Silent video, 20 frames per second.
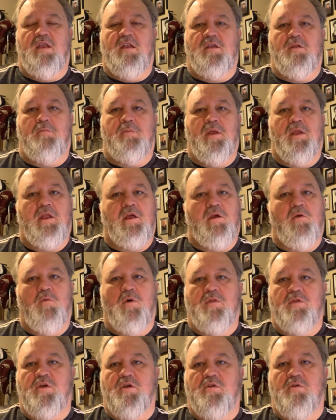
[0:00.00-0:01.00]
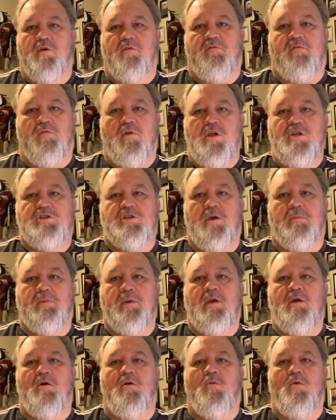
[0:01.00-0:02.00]
And depending on whether you're doing free
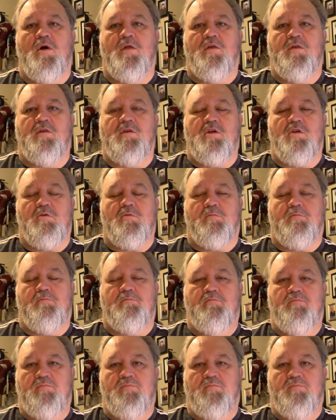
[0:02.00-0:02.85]
shipping or whether you're